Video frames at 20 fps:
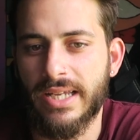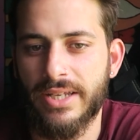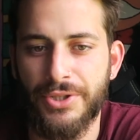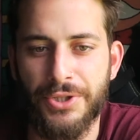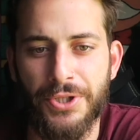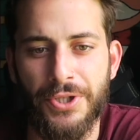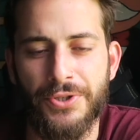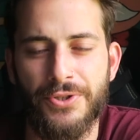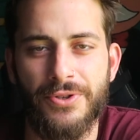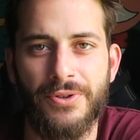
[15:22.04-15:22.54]
and
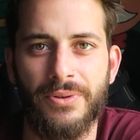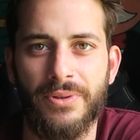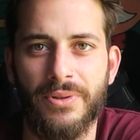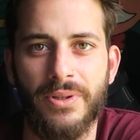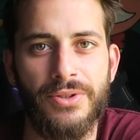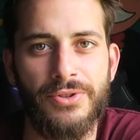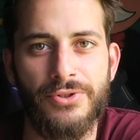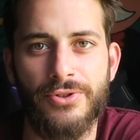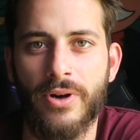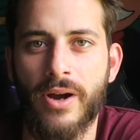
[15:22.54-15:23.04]
neutral
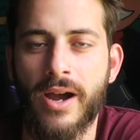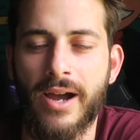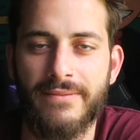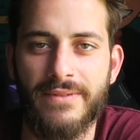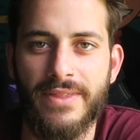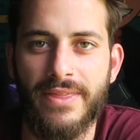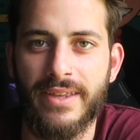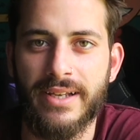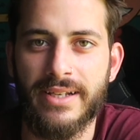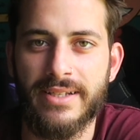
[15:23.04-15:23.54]
and drive
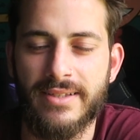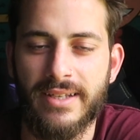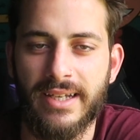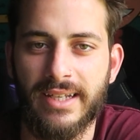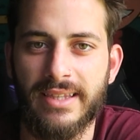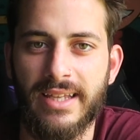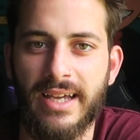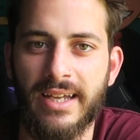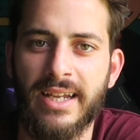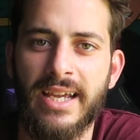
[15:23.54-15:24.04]
and things
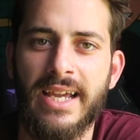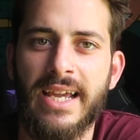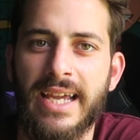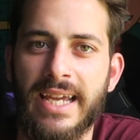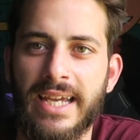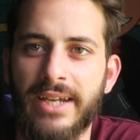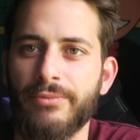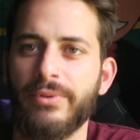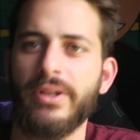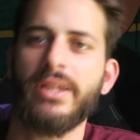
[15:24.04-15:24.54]
like that,
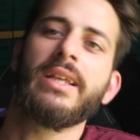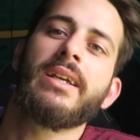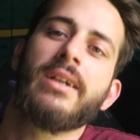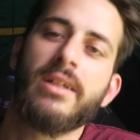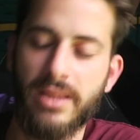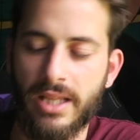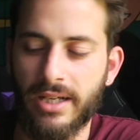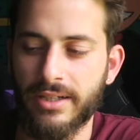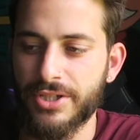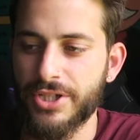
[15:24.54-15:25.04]
it really
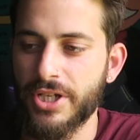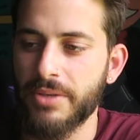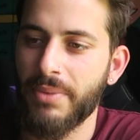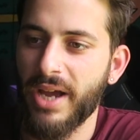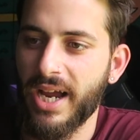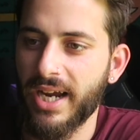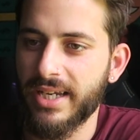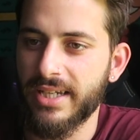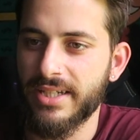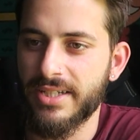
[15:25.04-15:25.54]
clunked you
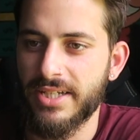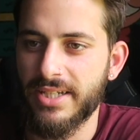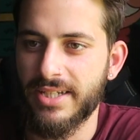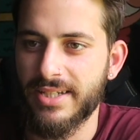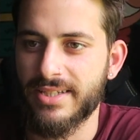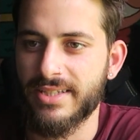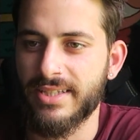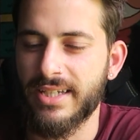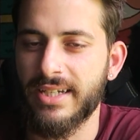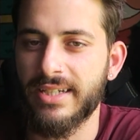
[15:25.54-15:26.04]
back into your
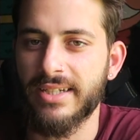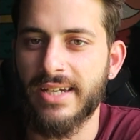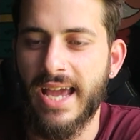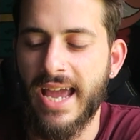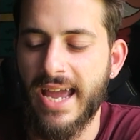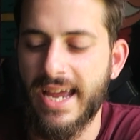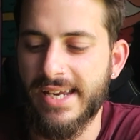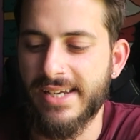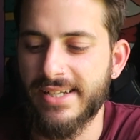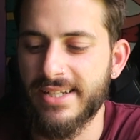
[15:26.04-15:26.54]
seat,
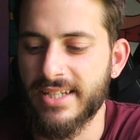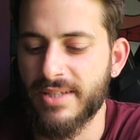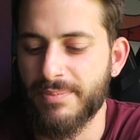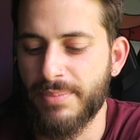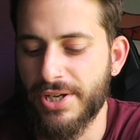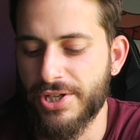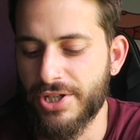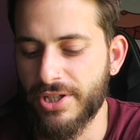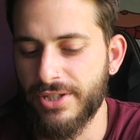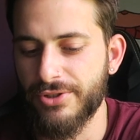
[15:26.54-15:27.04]
and
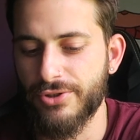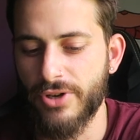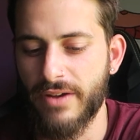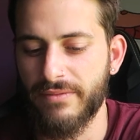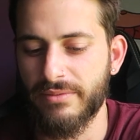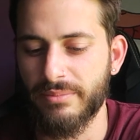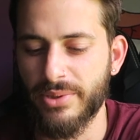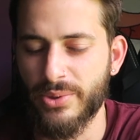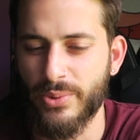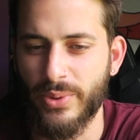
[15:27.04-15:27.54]
especially
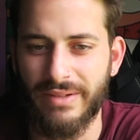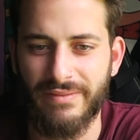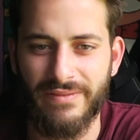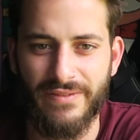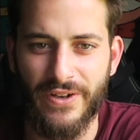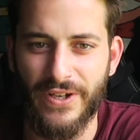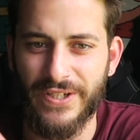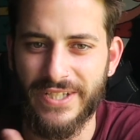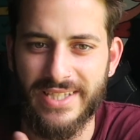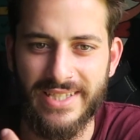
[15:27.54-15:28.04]
driving between
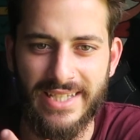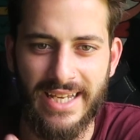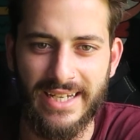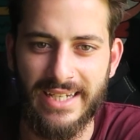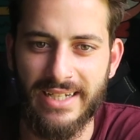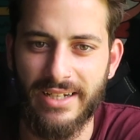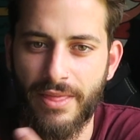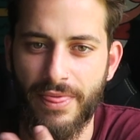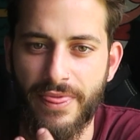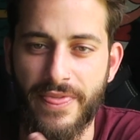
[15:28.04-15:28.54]
first,
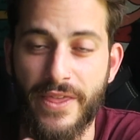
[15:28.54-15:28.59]
second and